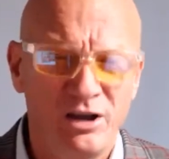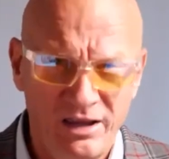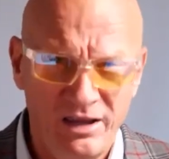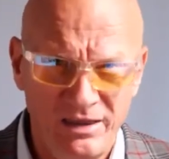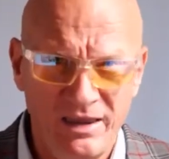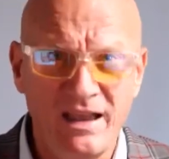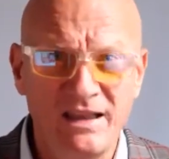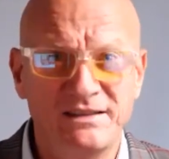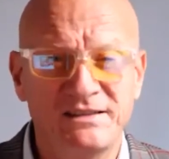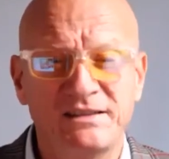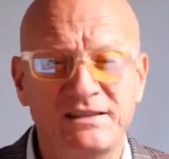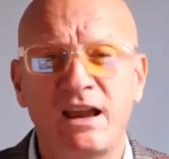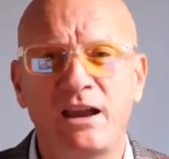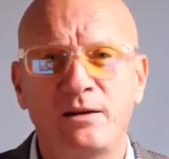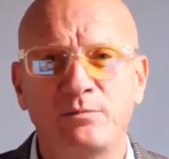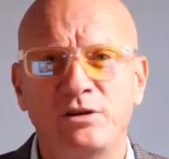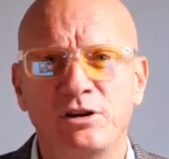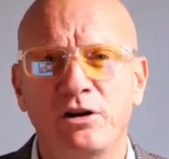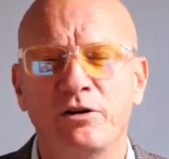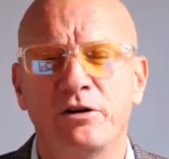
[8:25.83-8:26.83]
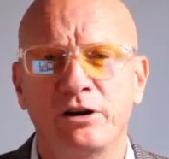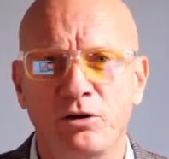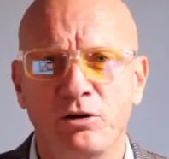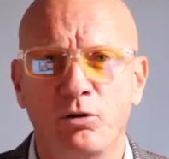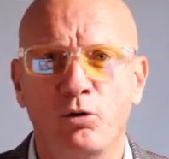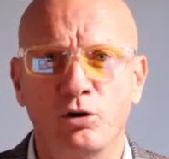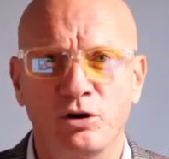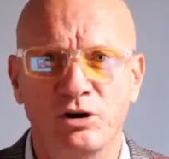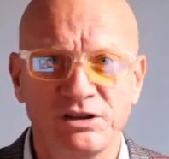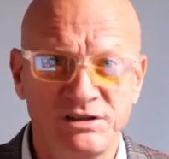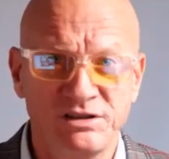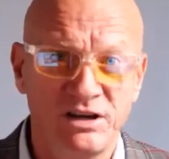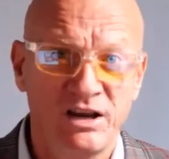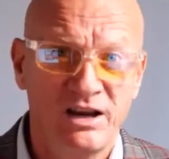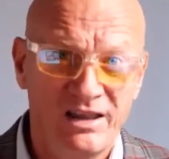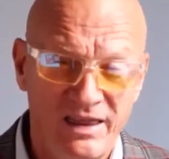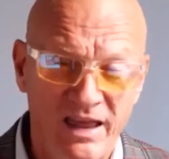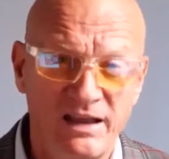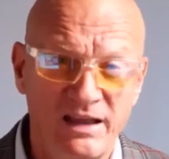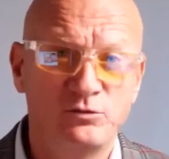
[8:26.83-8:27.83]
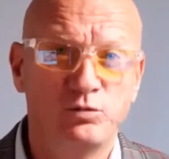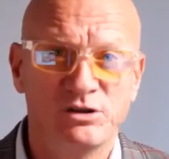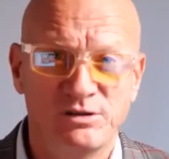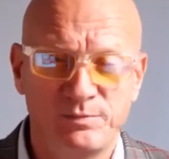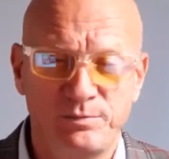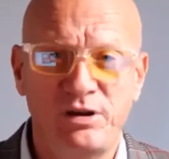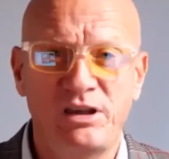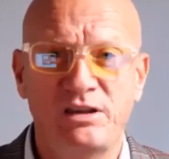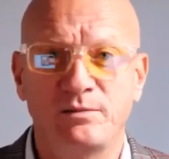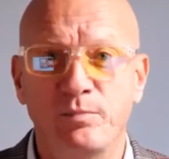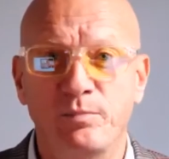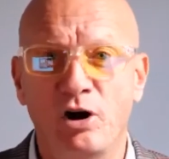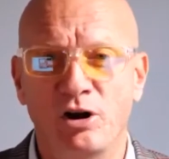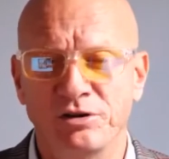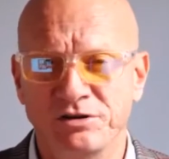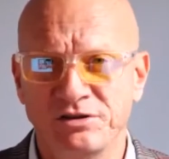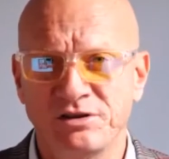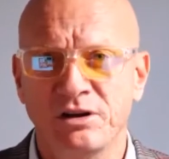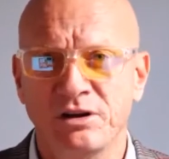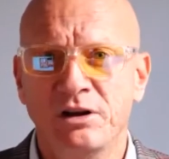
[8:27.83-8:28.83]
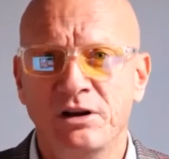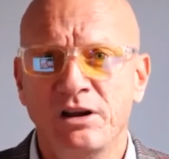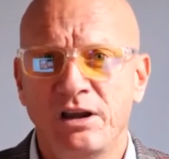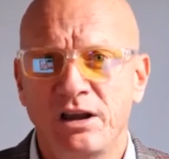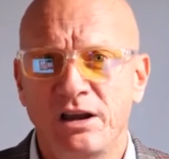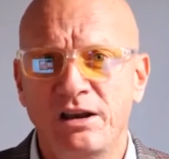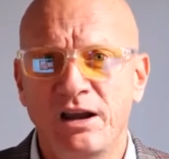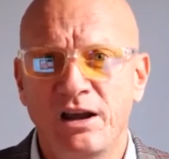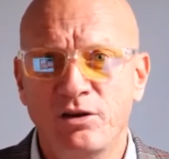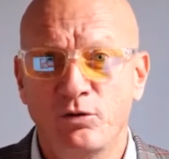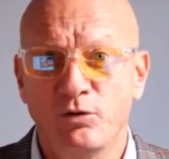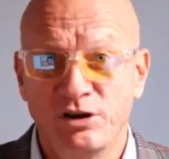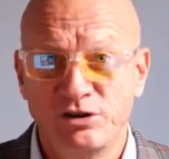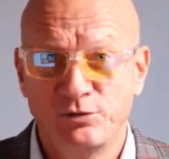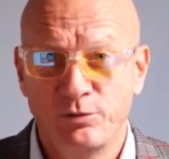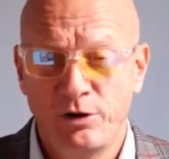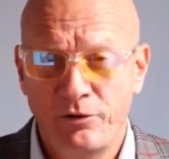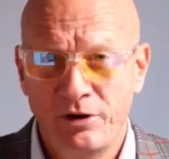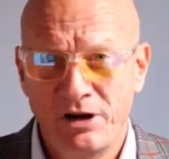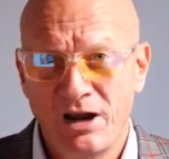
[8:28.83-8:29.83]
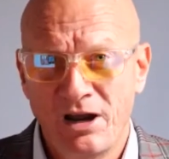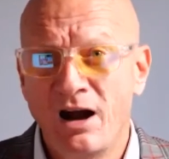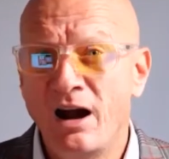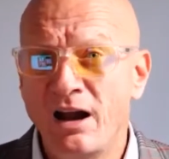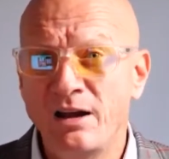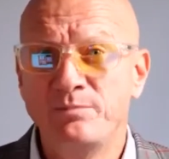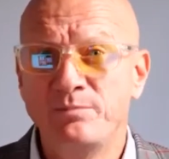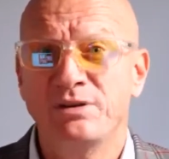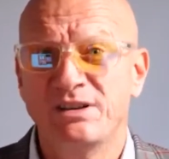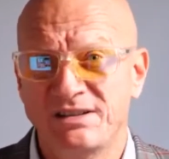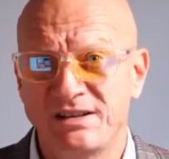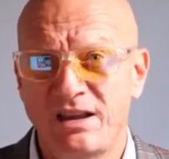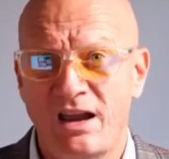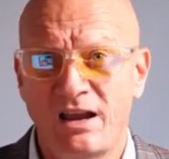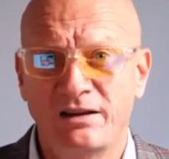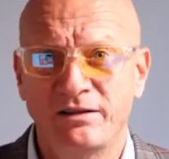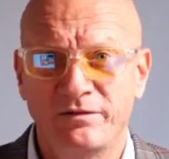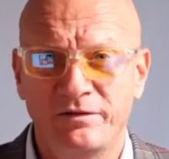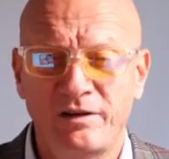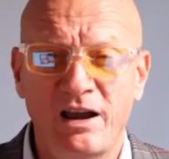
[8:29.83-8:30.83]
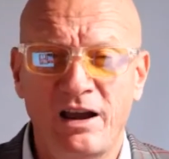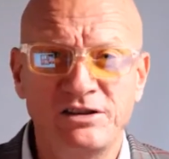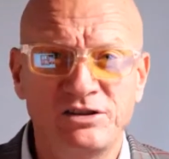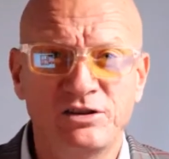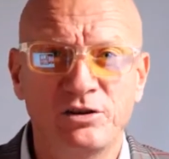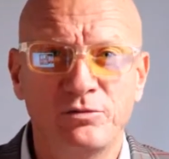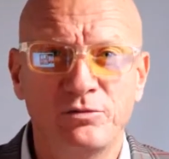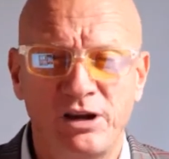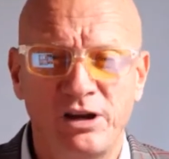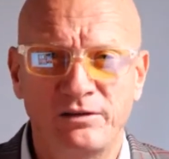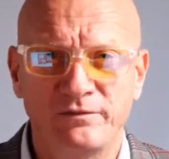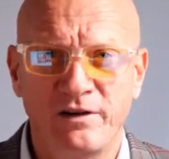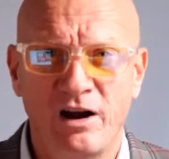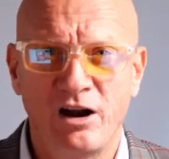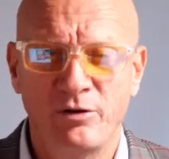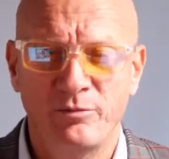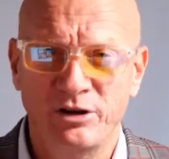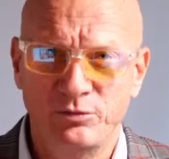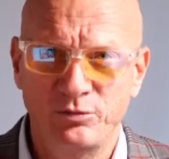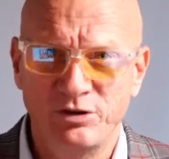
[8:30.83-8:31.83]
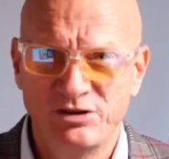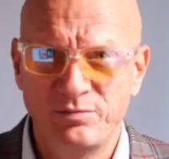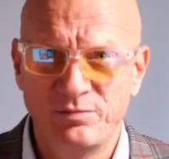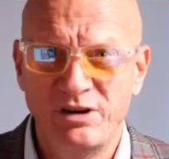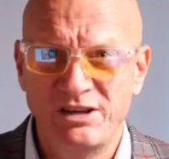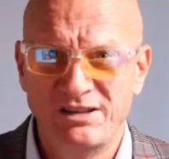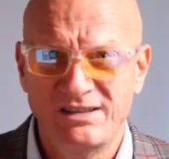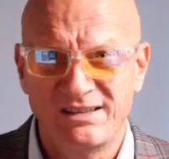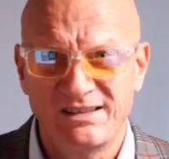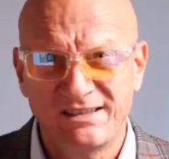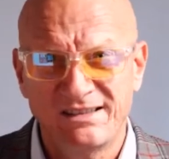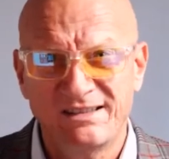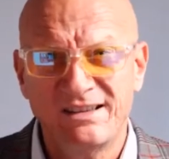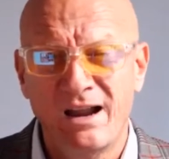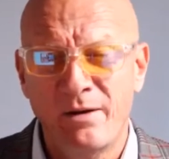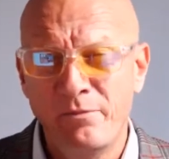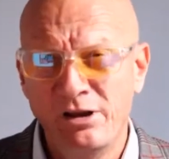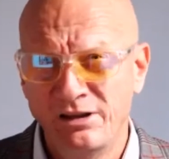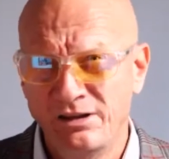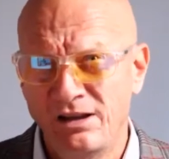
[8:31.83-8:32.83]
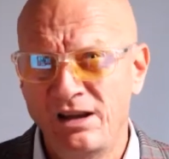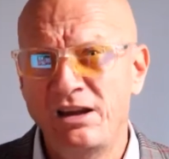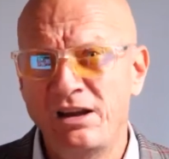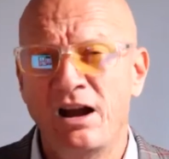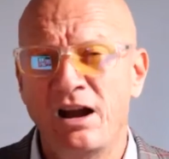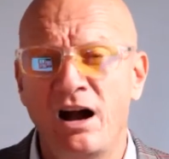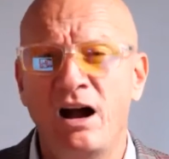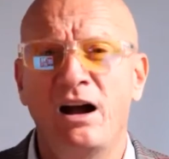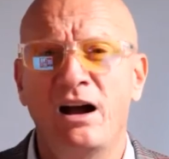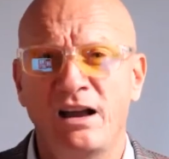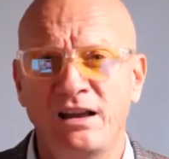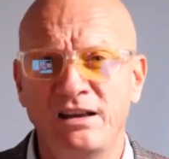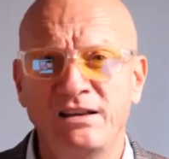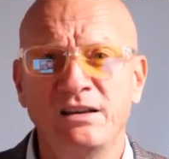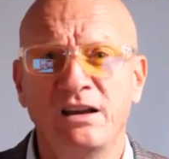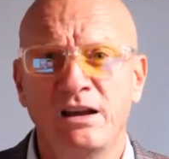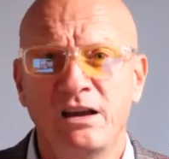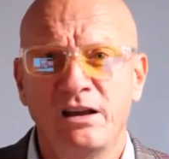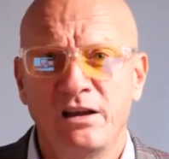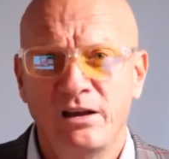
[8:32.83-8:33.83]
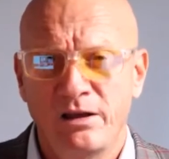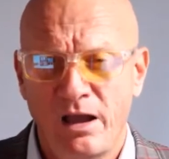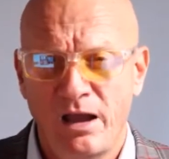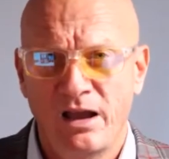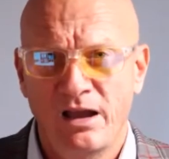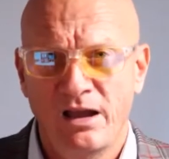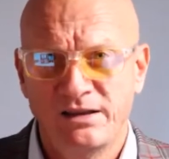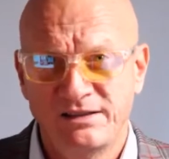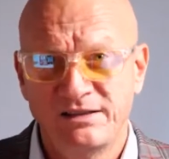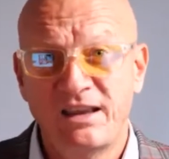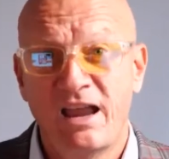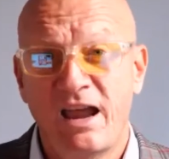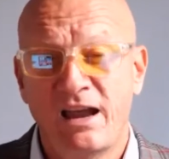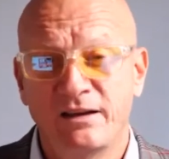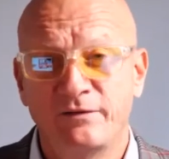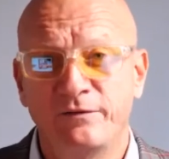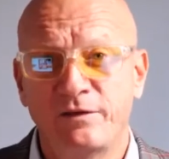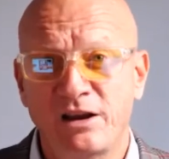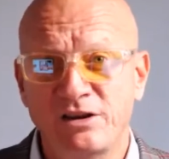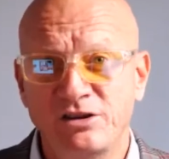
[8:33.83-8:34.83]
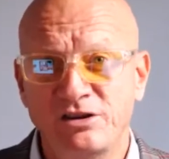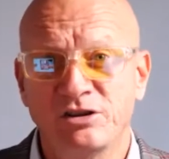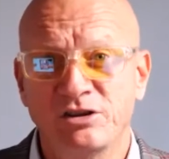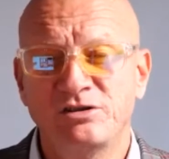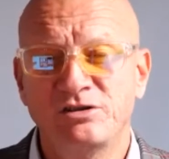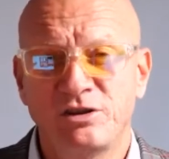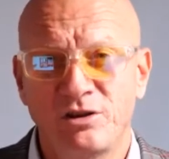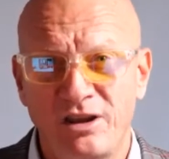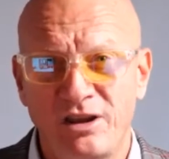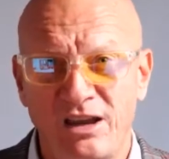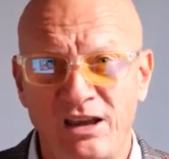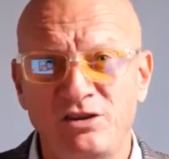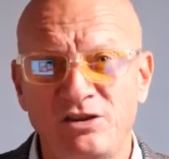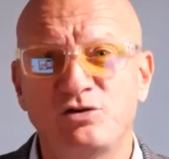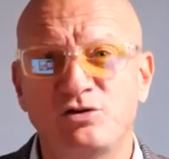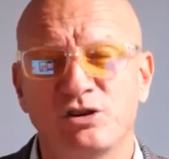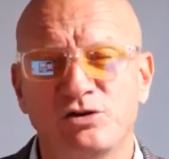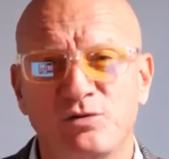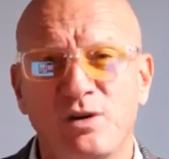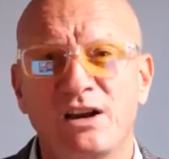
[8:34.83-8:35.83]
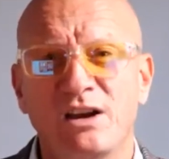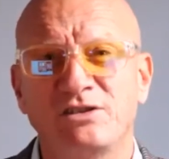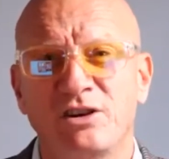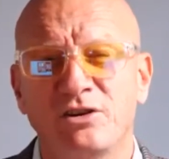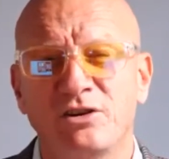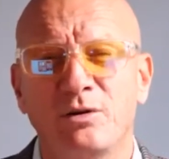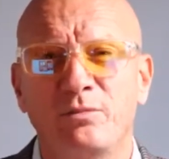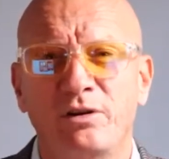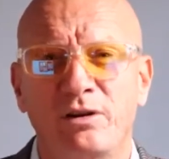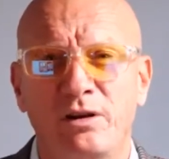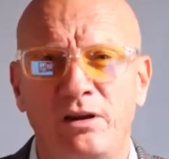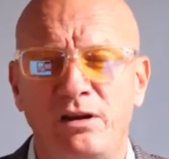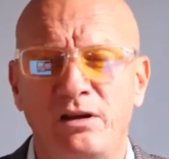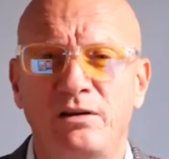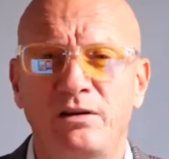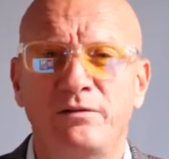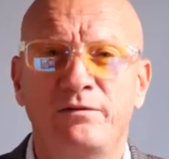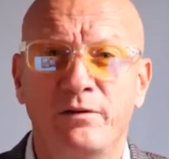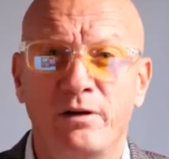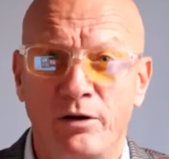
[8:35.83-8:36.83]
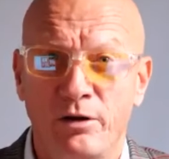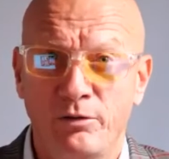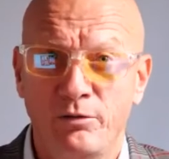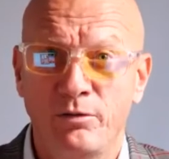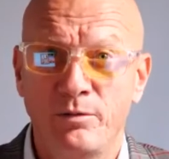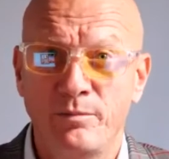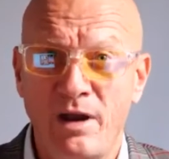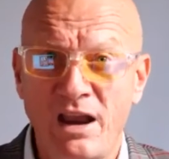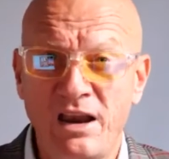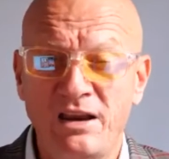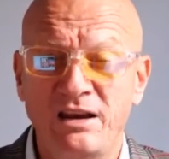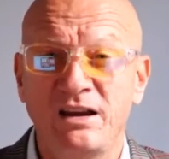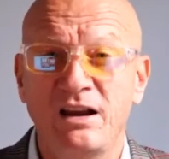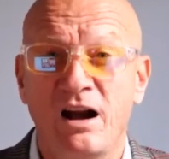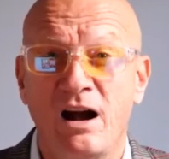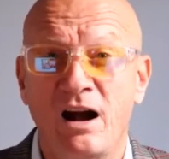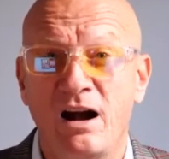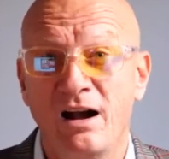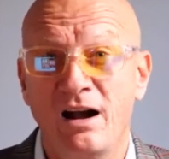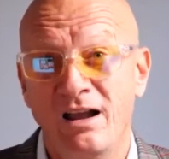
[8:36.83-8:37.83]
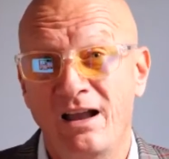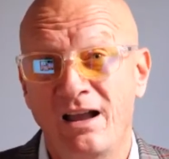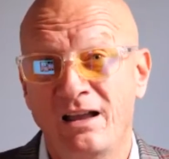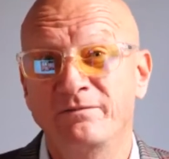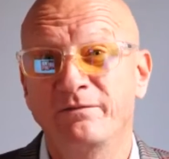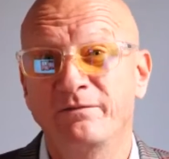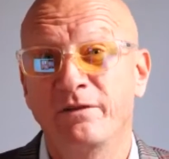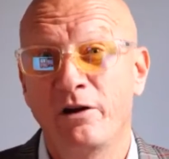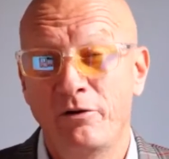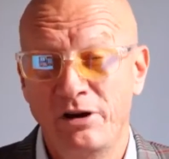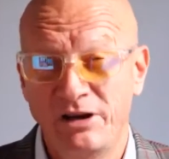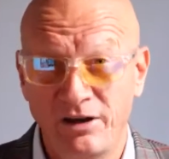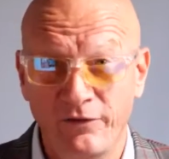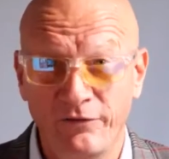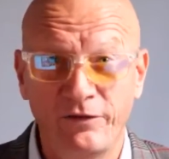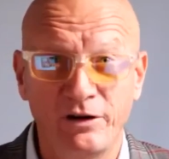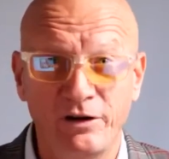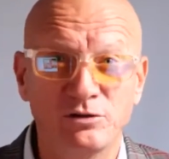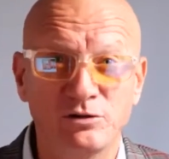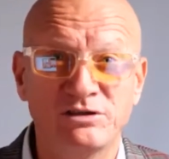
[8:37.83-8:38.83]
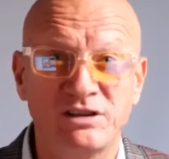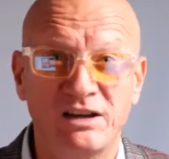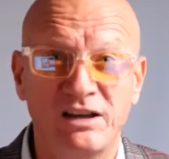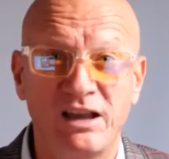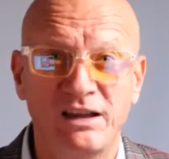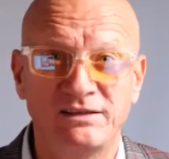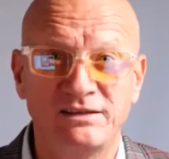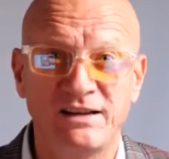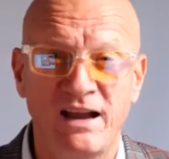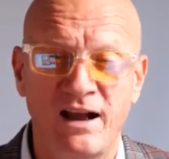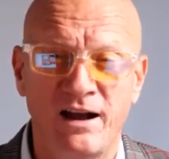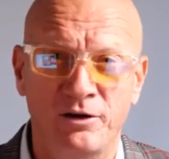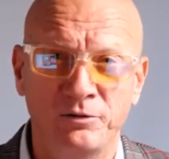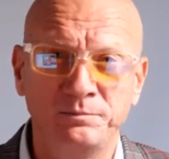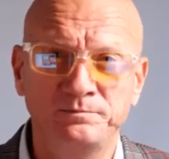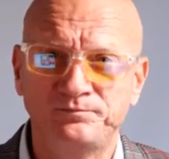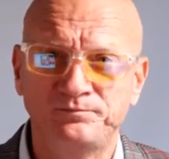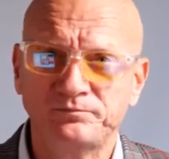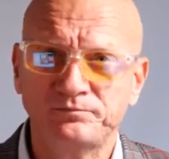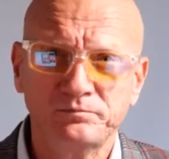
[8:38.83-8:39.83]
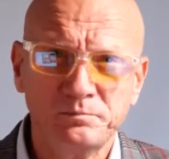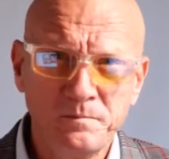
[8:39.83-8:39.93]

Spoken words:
In that same year, in August, that was peak bonds. In other words, we're in a hyperstagflationary environment, which means stubbornly high stagflation. So the interest rates are going to be remaining high and very difficult to get down.